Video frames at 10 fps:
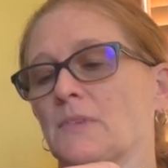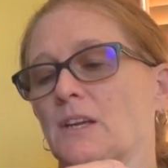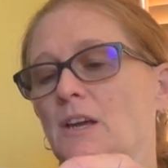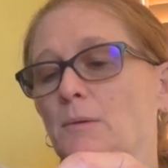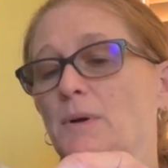
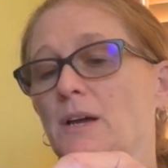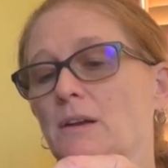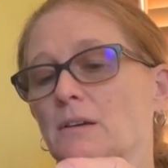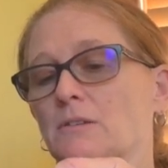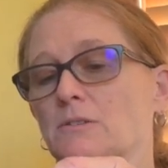
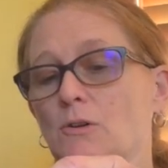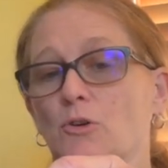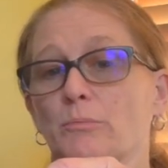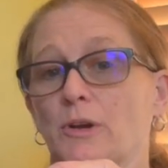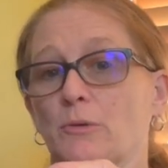antibiotics
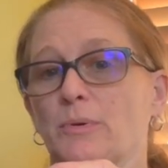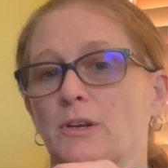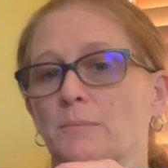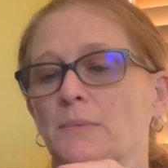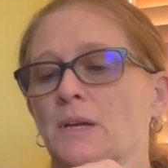called
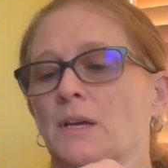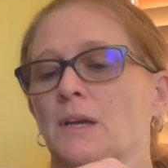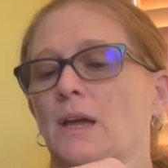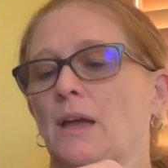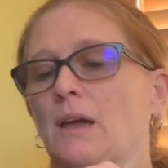meropenem.
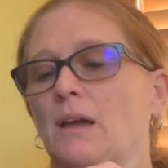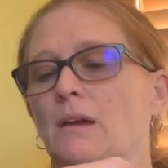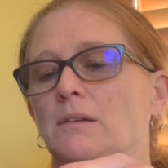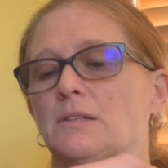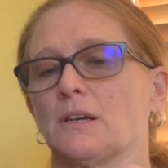
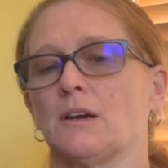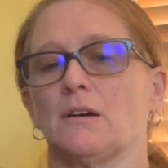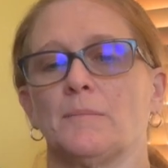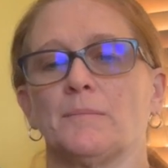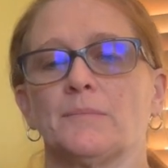And I
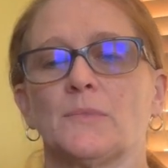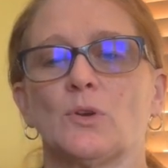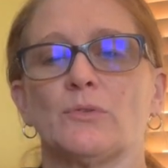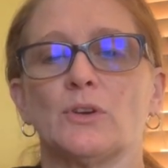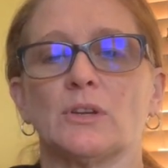don't know
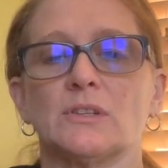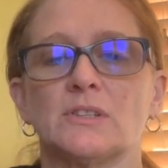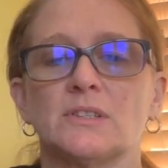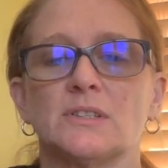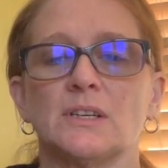if you can
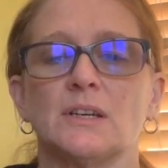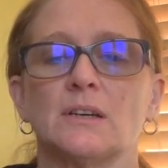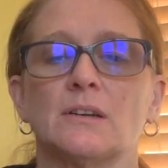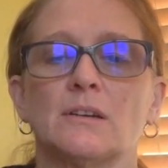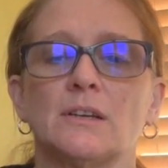see
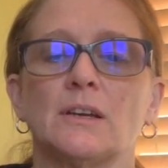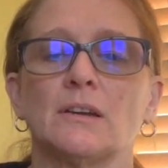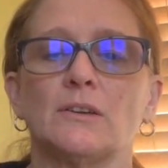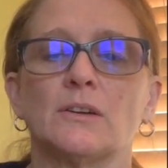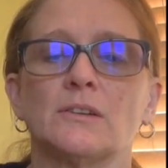it. Yeah,
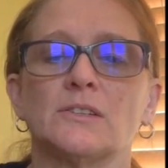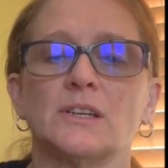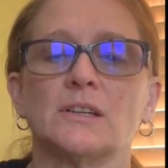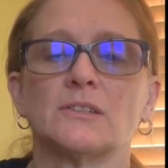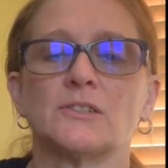you can
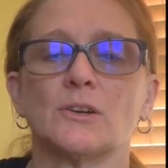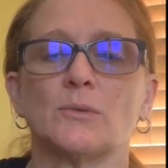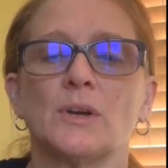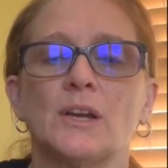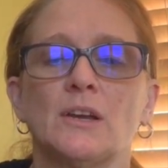see it.
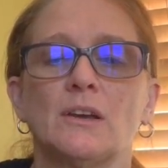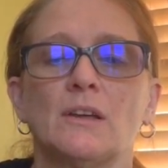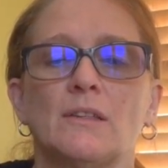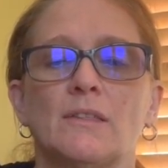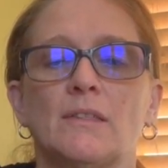So
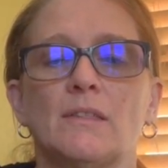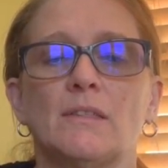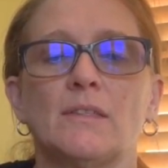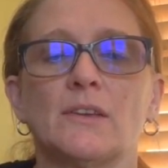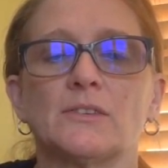
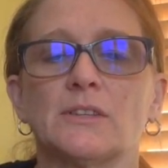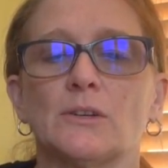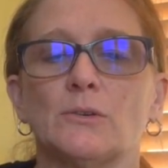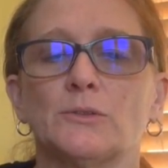this little